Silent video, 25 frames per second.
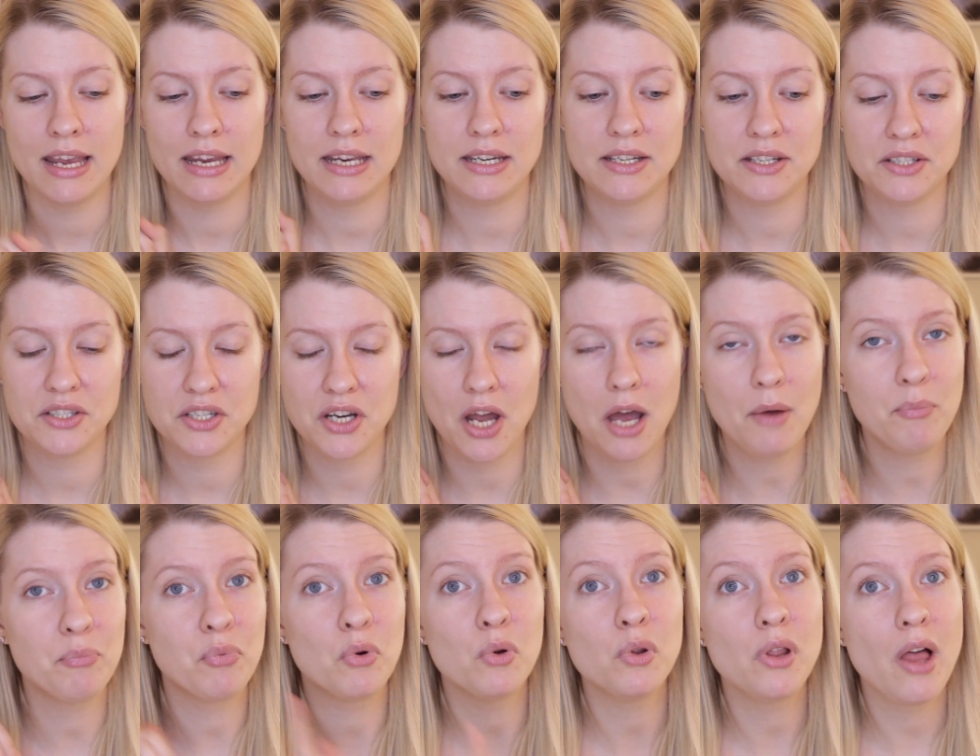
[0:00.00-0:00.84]
It does
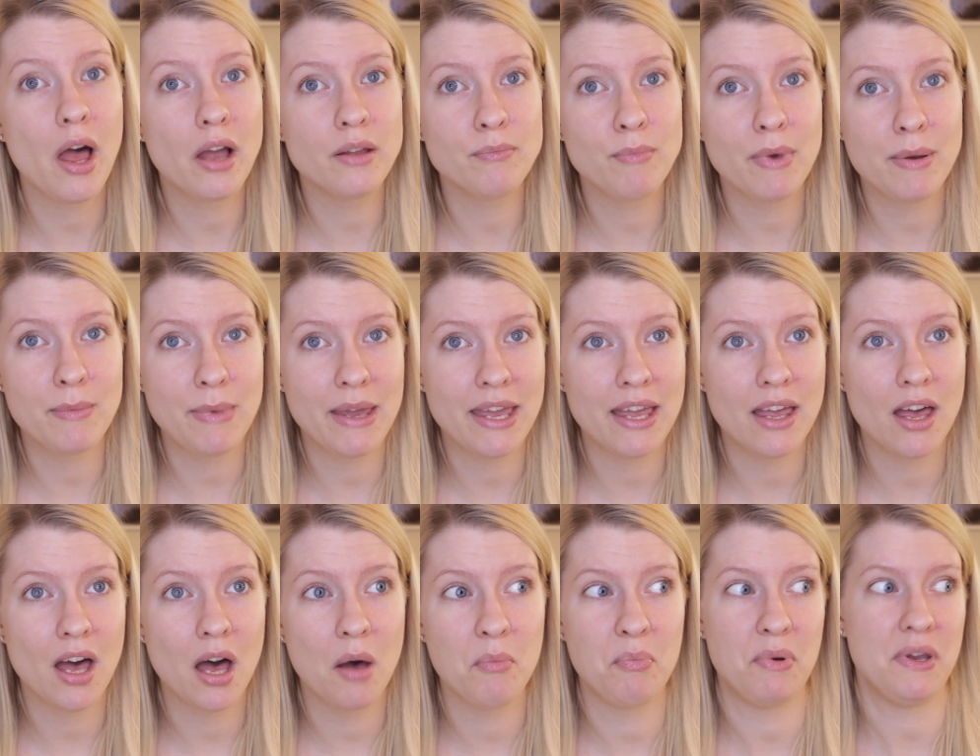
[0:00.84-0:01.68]
not prolong my
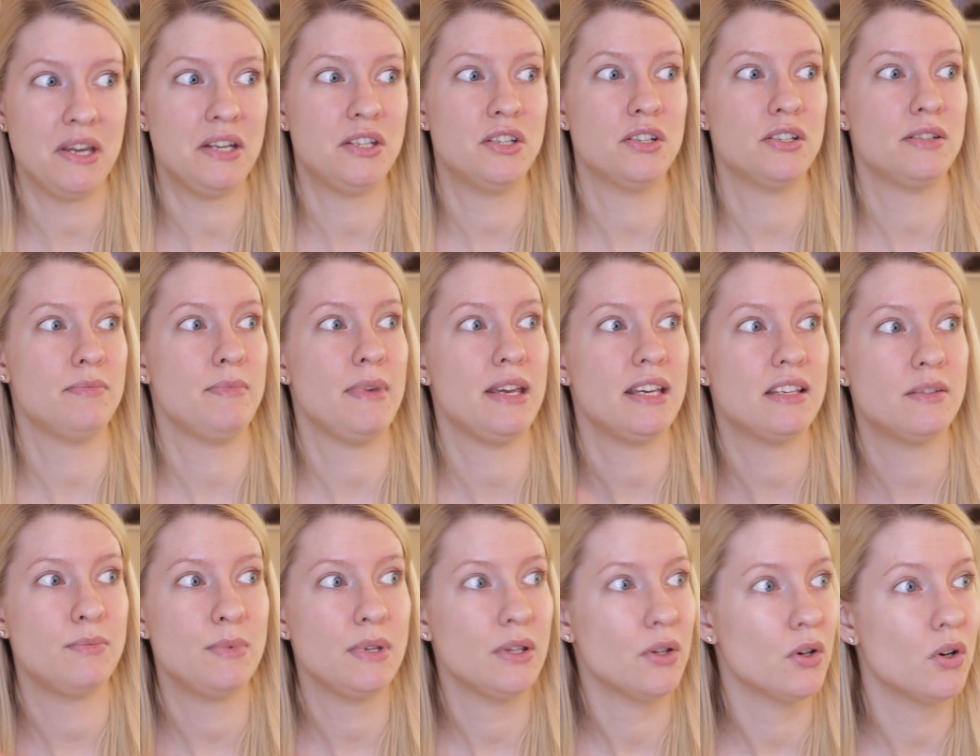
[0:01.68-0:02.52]
makeup. It just
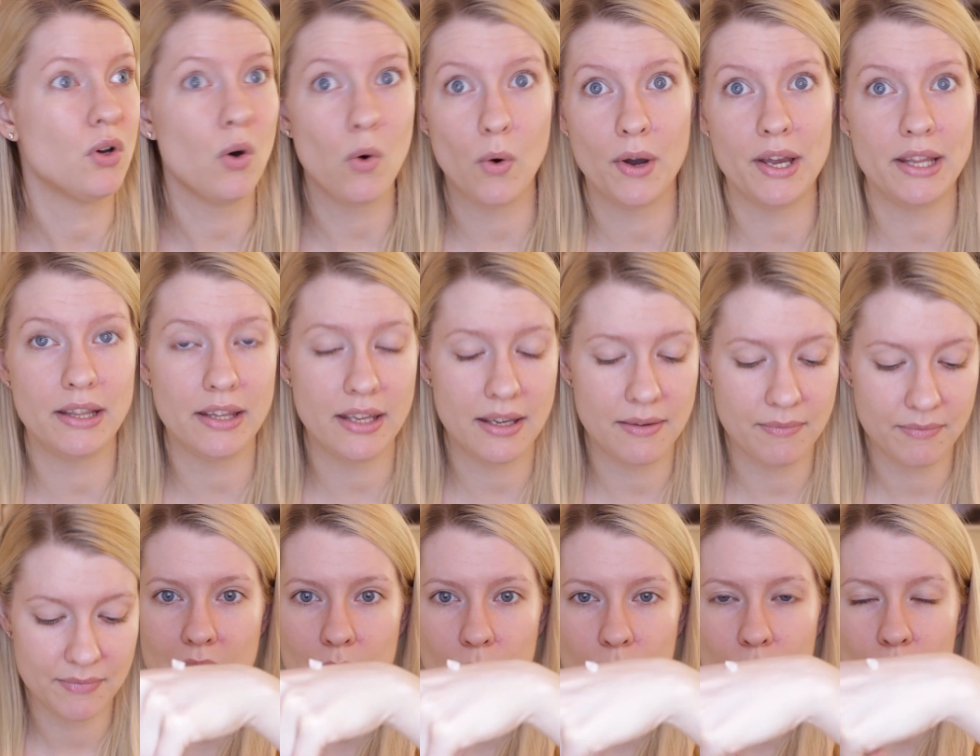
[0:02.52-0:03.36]
makes me look oily.
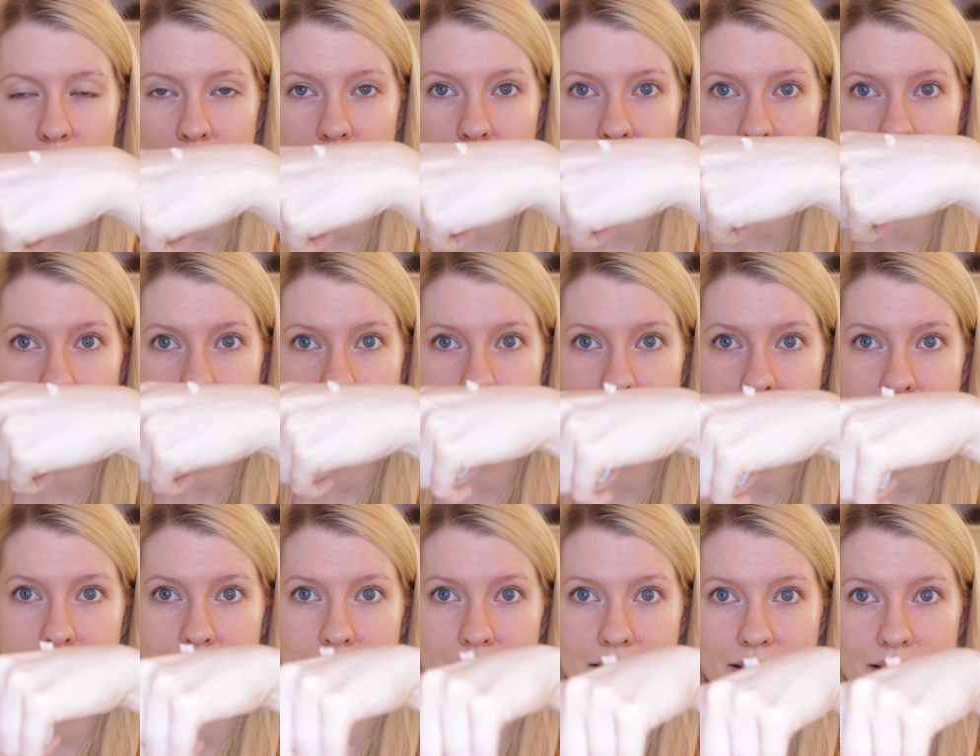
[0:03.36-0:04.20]
Ooh, look at
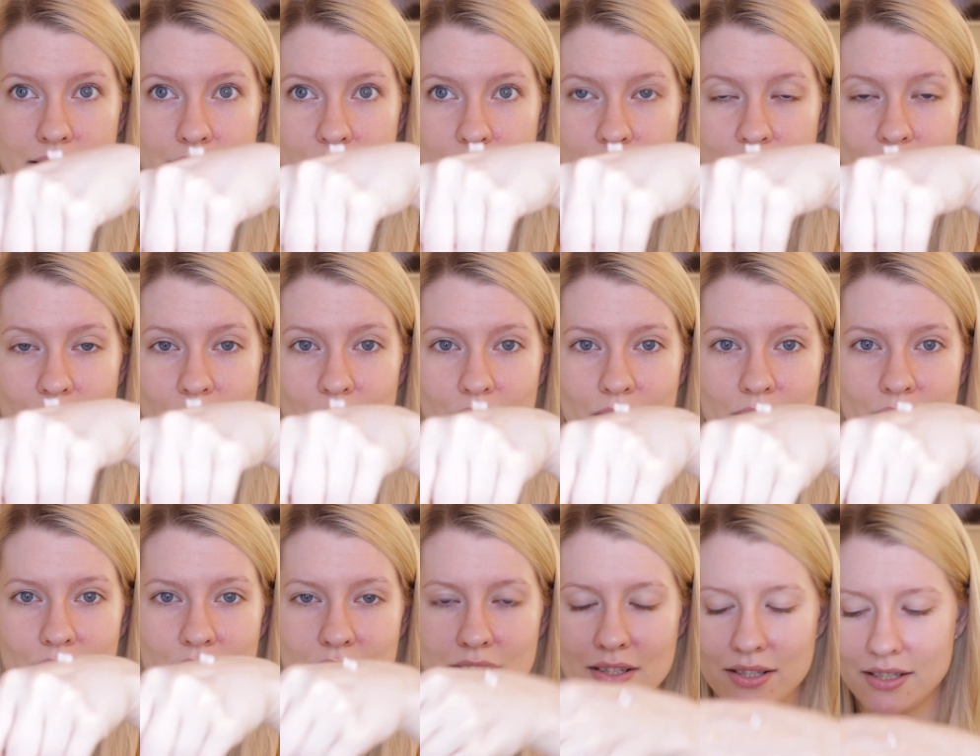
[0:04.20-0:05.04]
that. It is
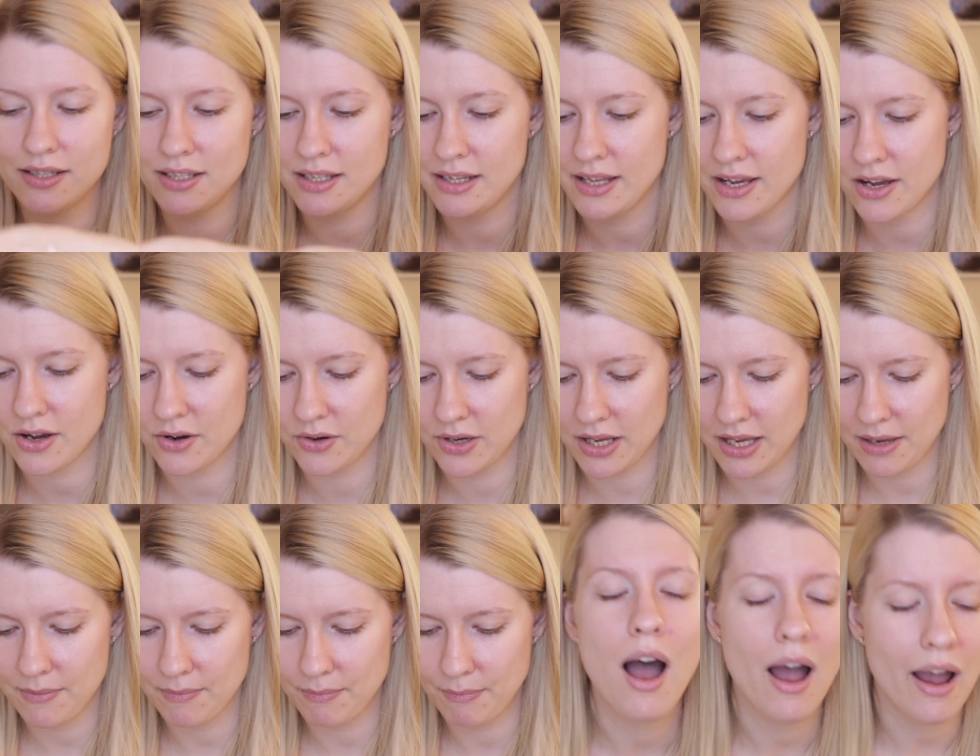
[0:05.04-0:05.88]
so
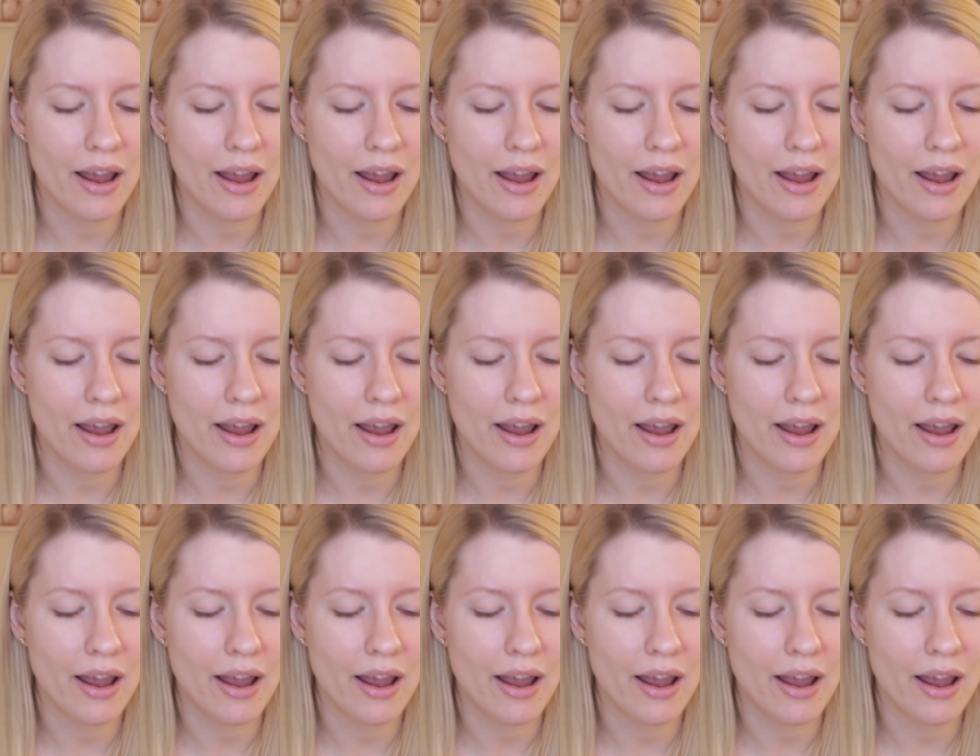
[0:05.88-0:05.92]
silicone-y.